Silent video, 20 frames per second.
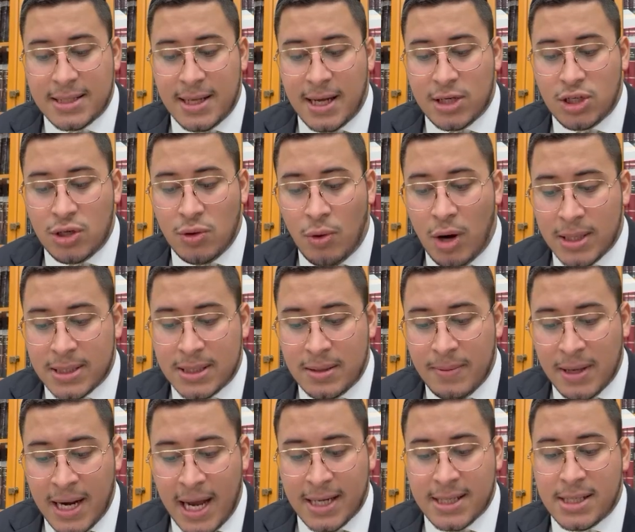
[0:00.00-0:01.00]
that she wants to
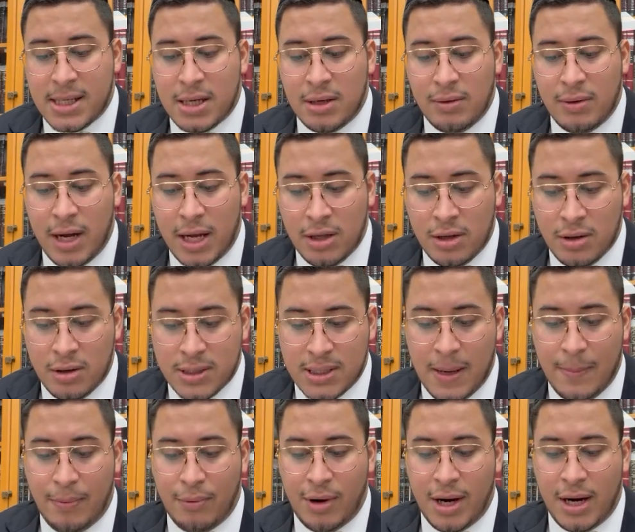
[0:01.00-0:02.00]
be next to you, and you're
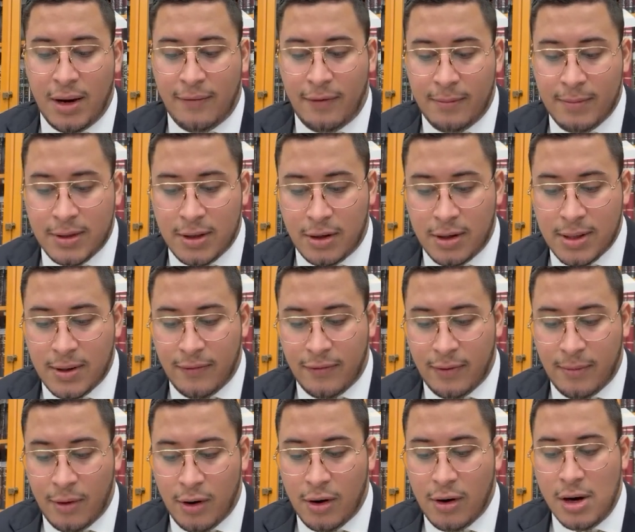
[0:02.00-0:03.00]
separating from
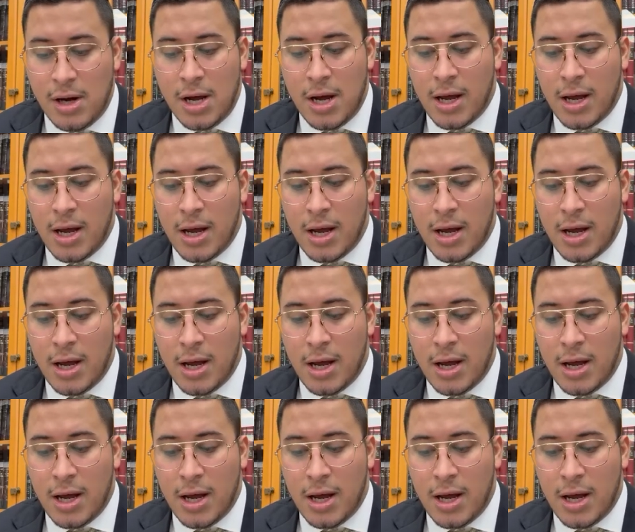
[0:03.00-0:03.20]
her,